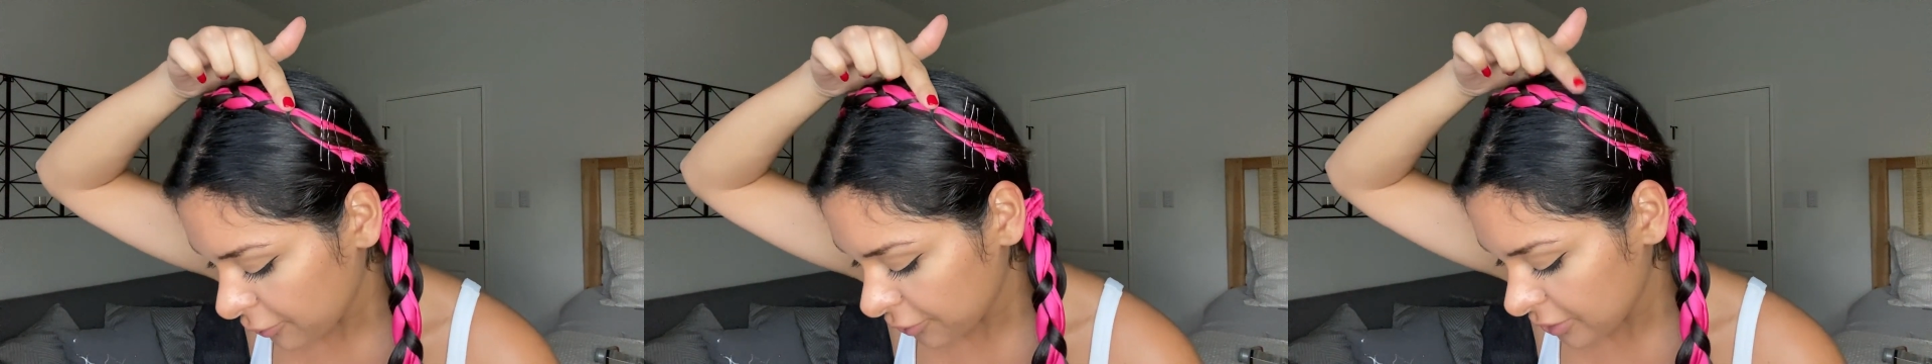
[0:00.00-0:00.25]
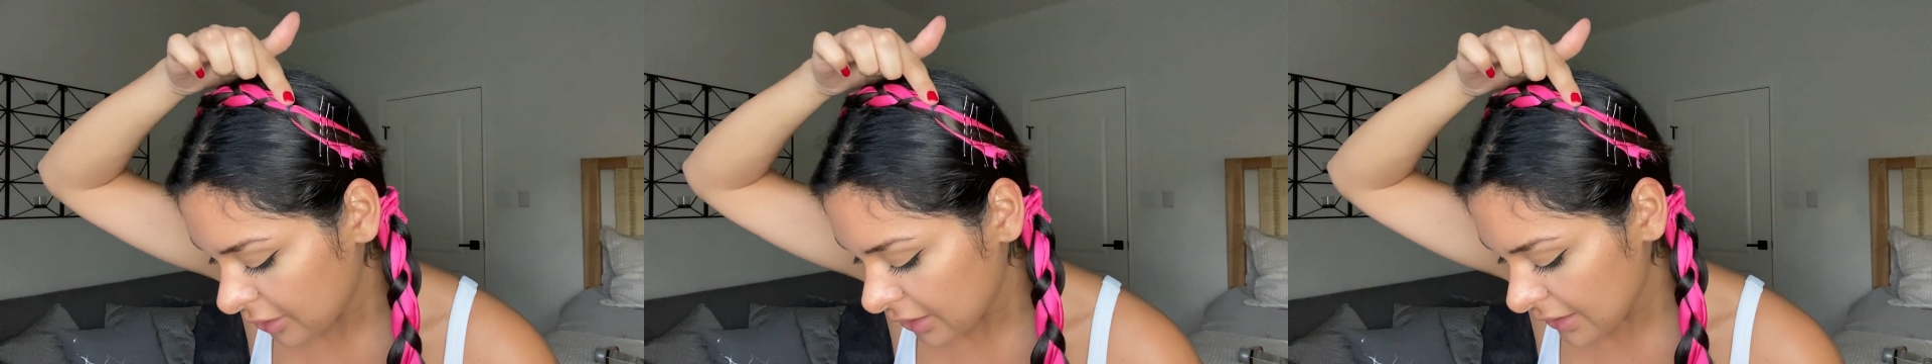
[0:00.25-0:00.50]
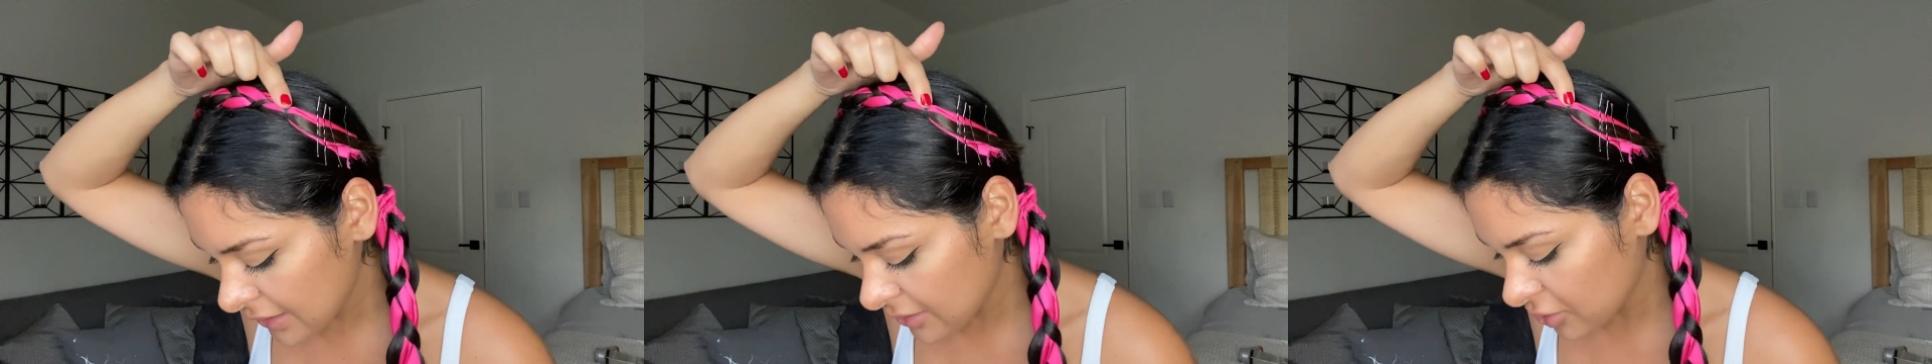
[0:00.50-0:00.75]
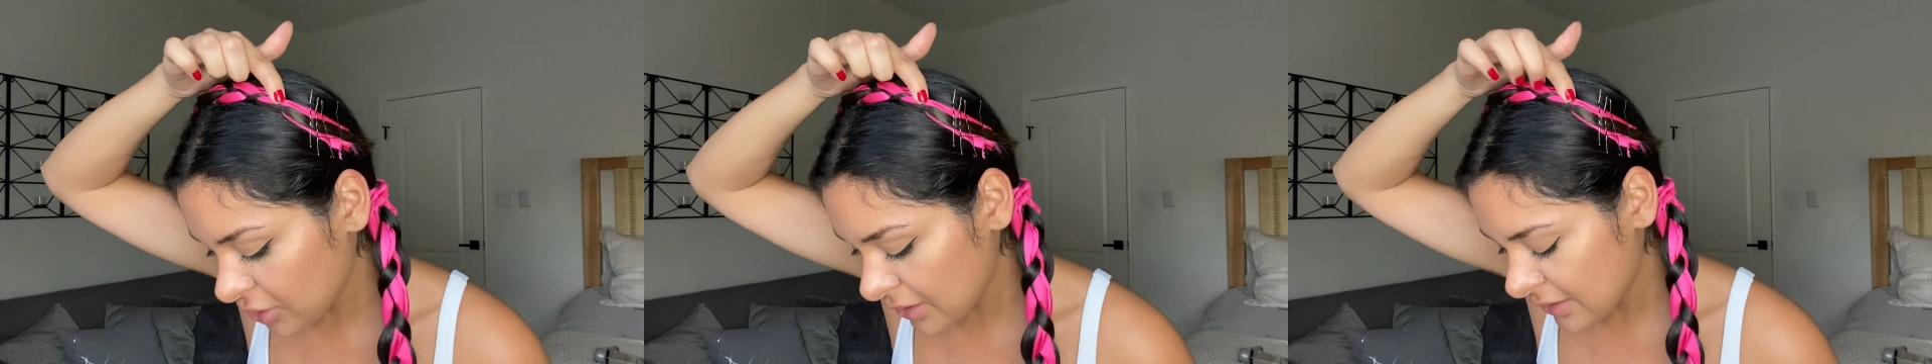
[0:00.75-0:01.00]
holder is
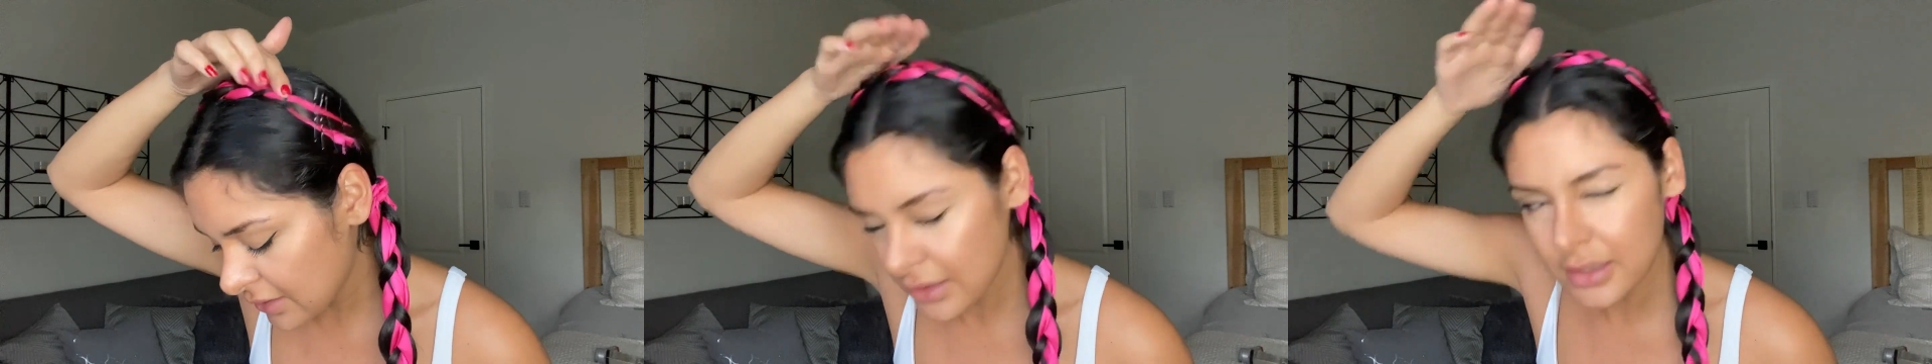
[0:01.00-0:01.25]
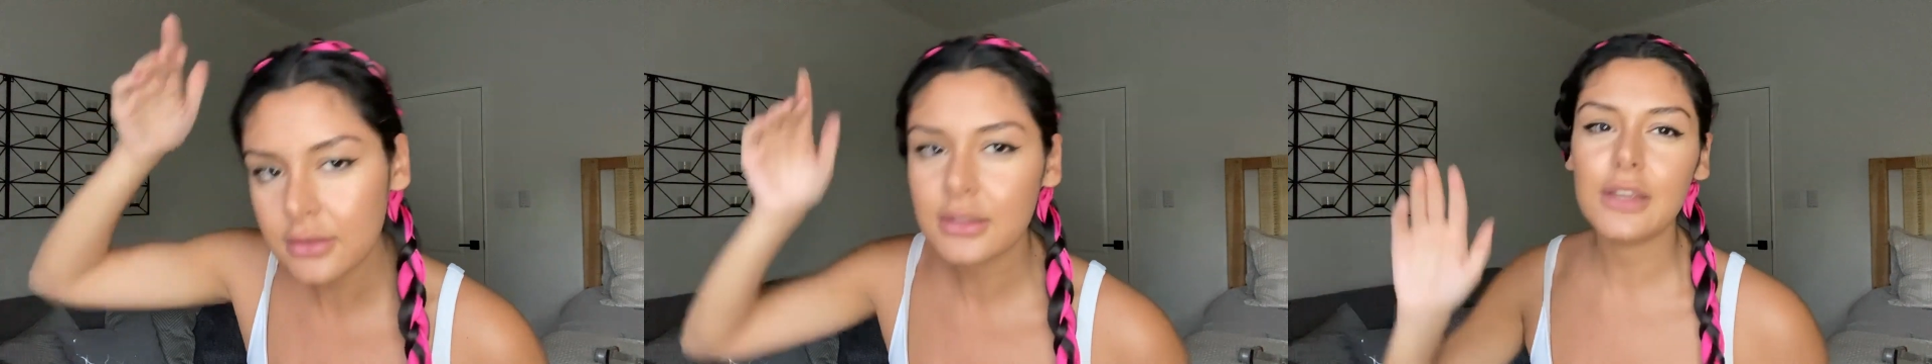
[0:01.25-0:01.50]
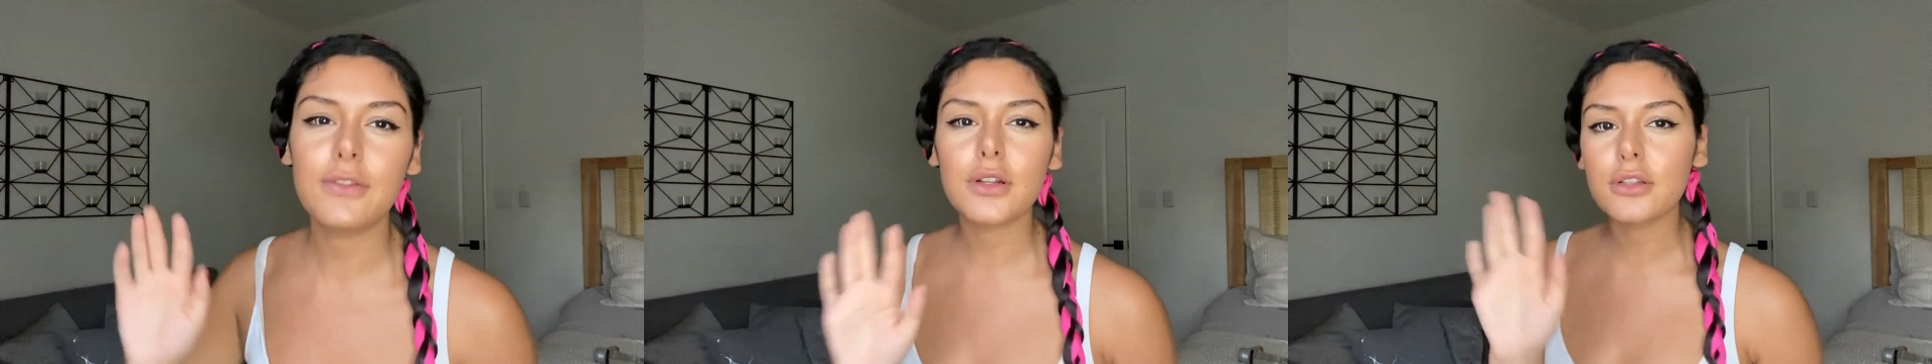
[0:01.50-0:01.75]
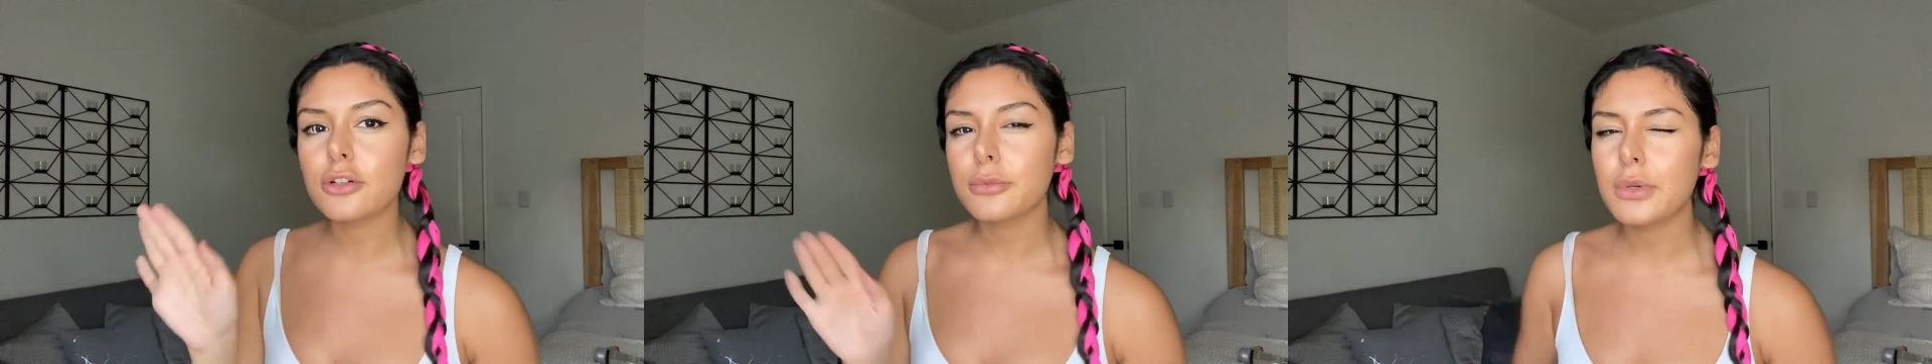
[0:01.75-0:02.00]
just to give it a
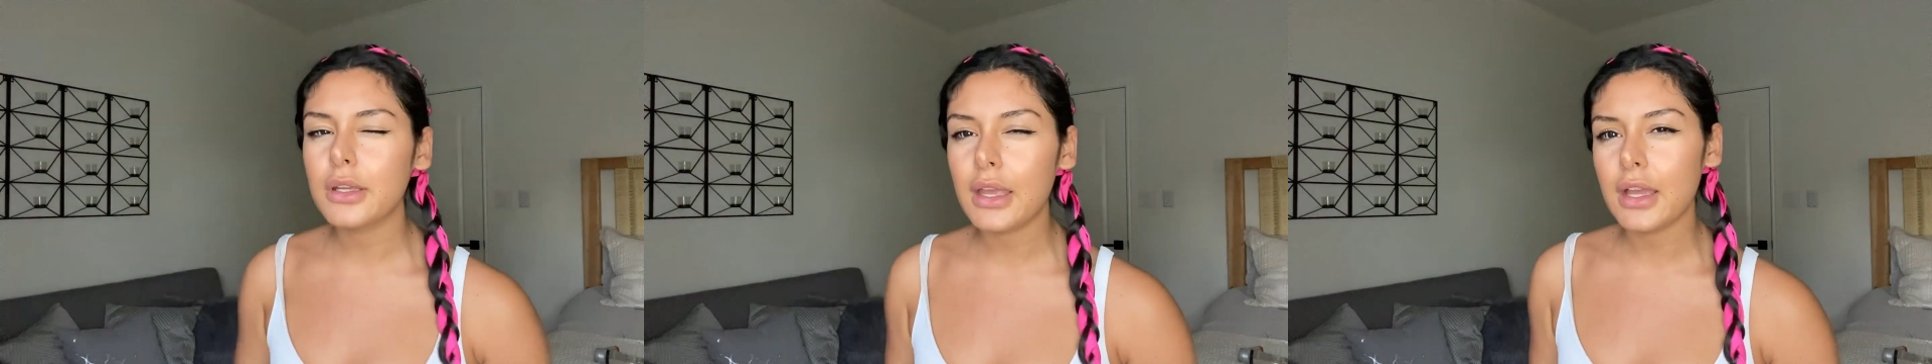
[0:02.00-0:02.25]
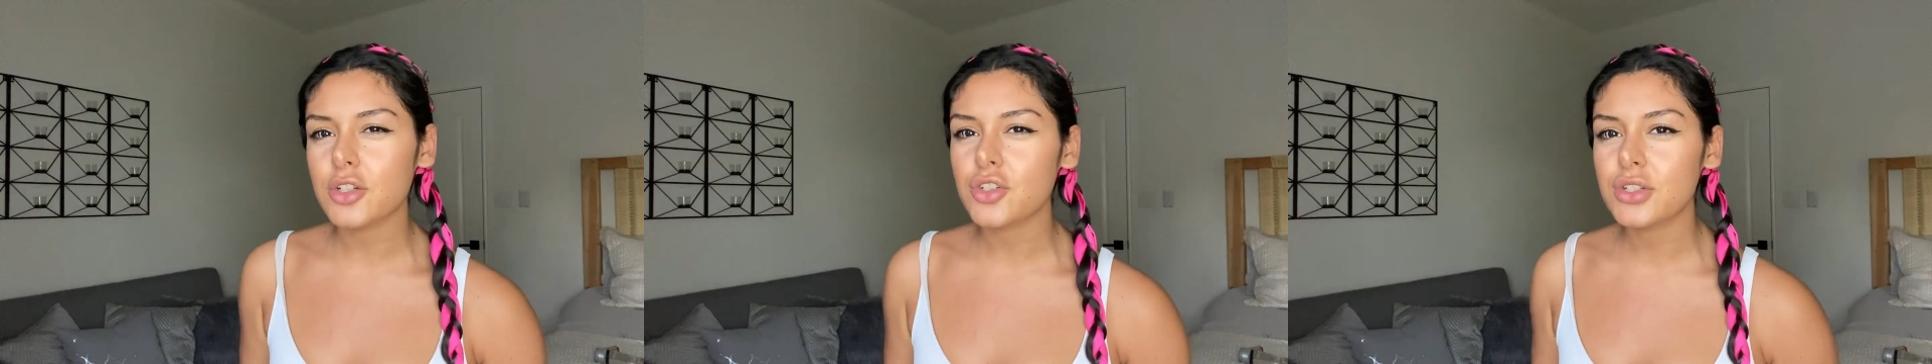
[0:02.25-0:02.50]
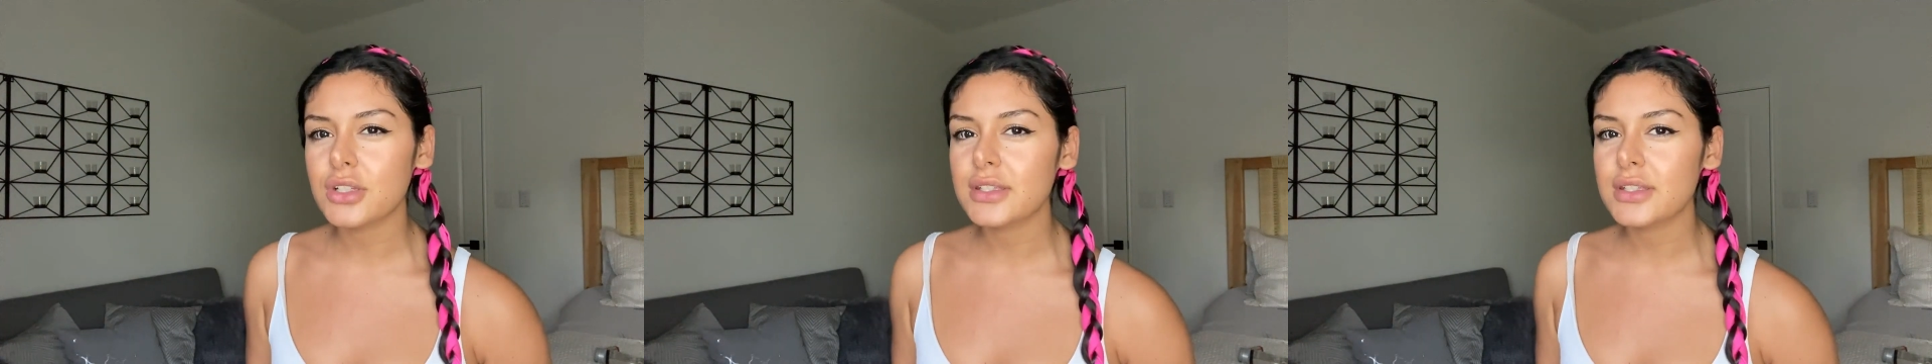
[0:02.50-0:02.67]
little bit extra